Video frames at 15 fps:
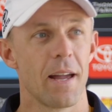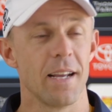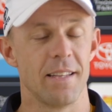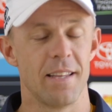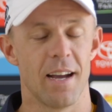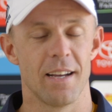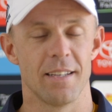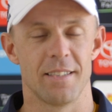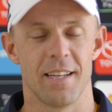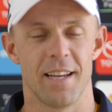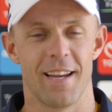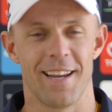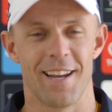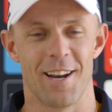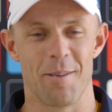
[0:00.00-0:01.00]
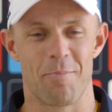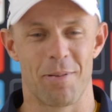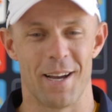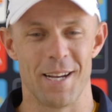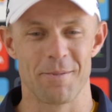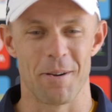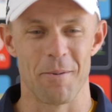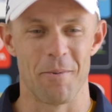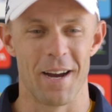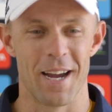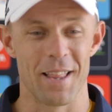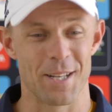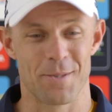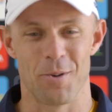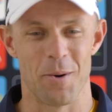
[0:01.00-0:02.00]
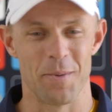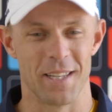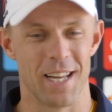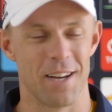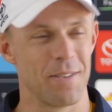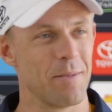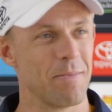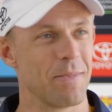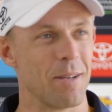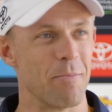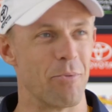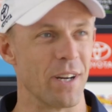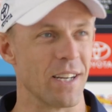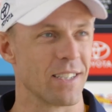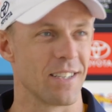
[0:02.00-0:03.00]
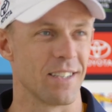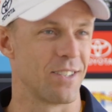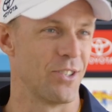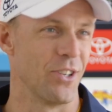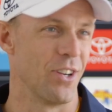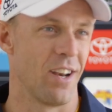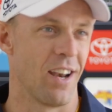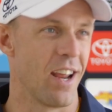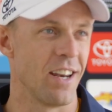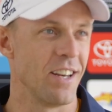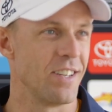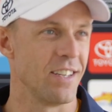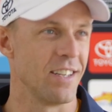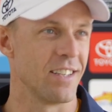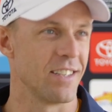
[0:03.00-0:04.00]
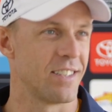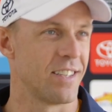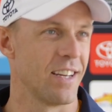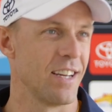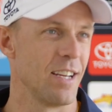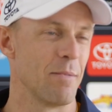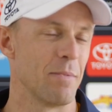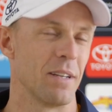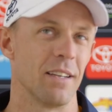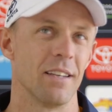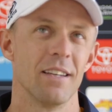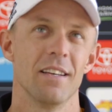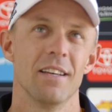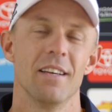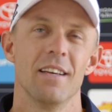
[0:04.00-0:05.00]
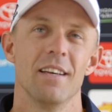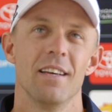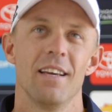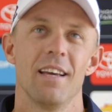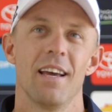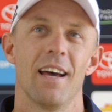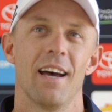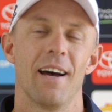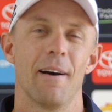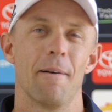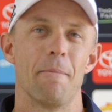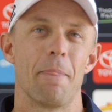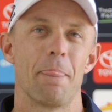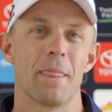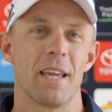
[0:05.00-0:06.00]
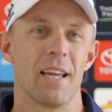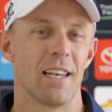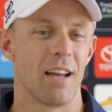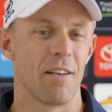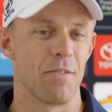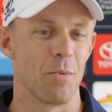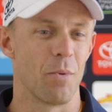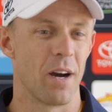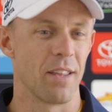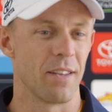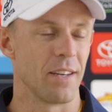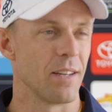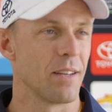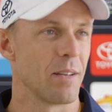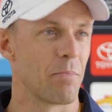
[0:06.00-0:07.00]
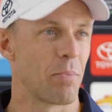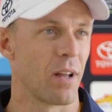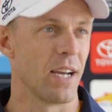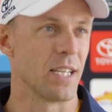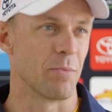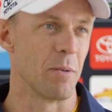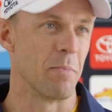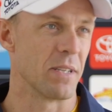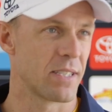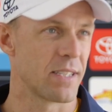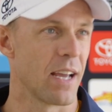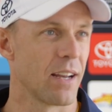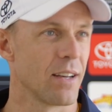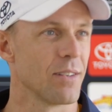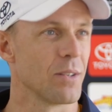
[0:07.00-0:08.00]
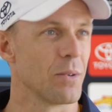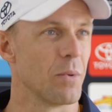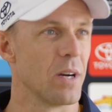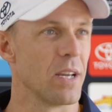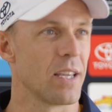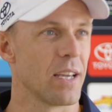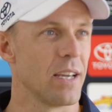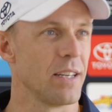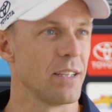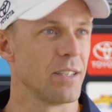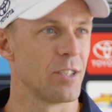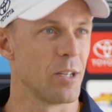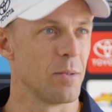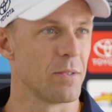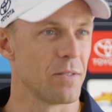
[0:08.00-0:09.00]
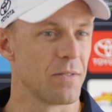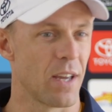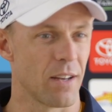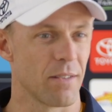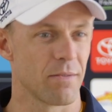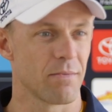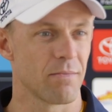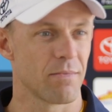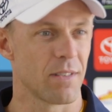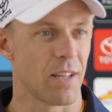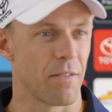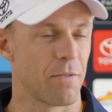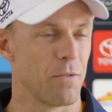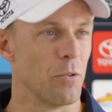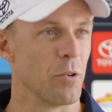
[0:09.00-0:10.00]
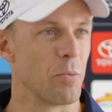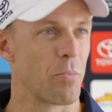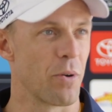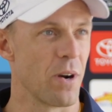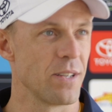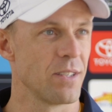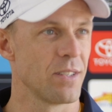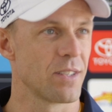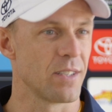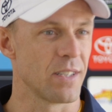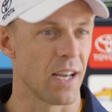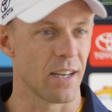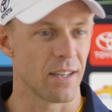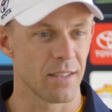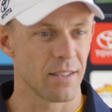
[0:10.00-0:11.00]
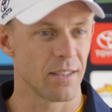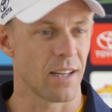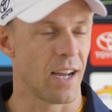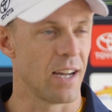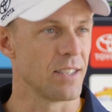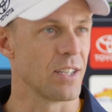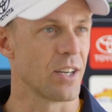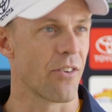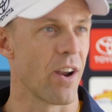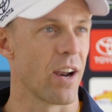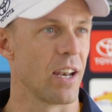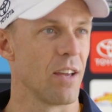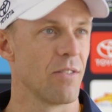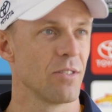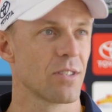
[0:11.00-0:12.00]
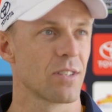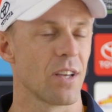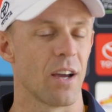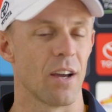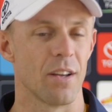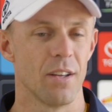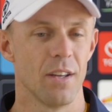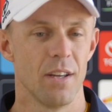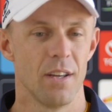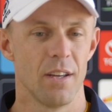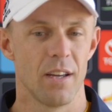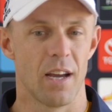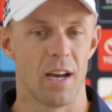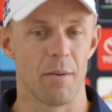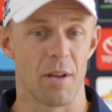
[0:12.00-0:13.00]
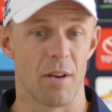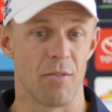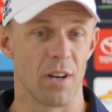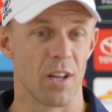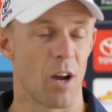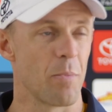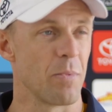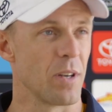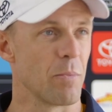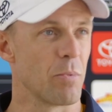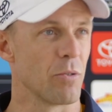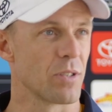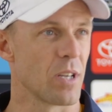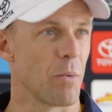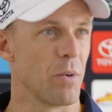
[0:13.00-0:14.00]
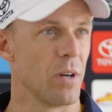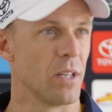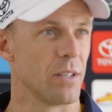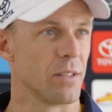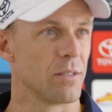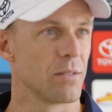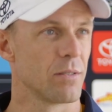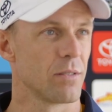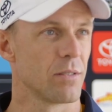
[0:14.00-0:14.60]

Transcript: He does, yeah. He only plays one way, and that's why we love him. He brings a certain energy to the team, and um, yeah, love the way that he, he plays. We missed that on the weekend in terms of that that forward presence and that hunt at ground level. So, um, yeah, really hoping that he pulls up well and